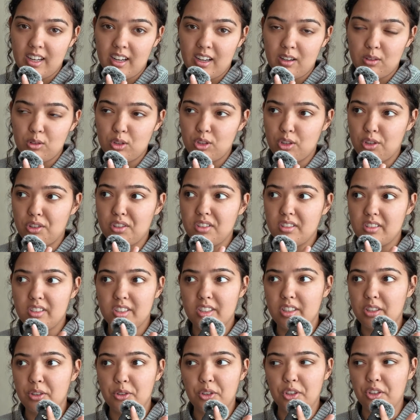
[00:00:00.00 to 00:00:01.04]
now, so it's
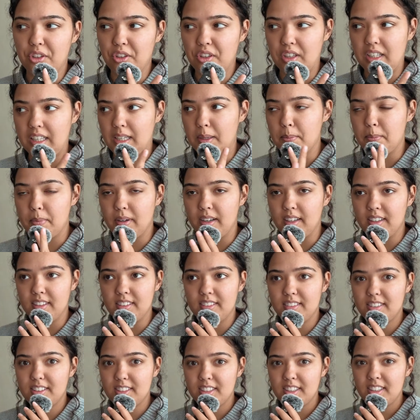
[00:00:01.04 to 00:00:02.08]
still early,
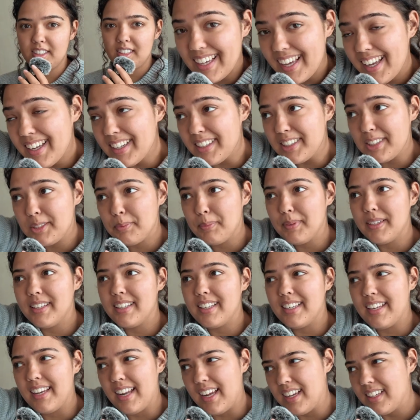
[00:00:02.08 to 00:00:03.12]
but yeah, it's
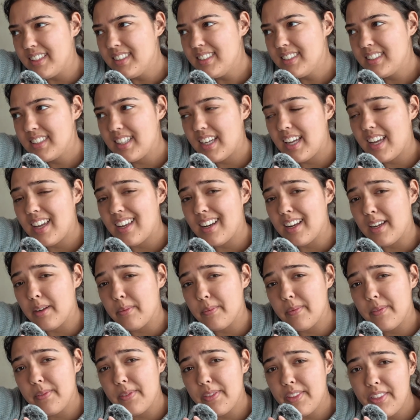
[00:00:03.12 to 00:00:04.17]
been nice and I
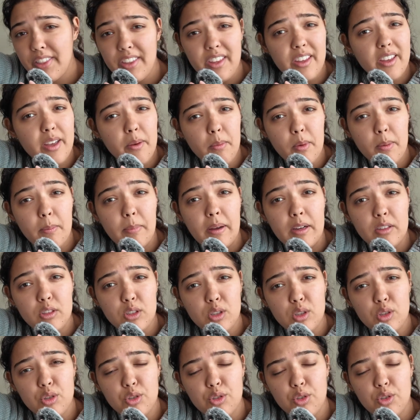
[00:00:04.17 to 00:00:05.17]
think I'm about to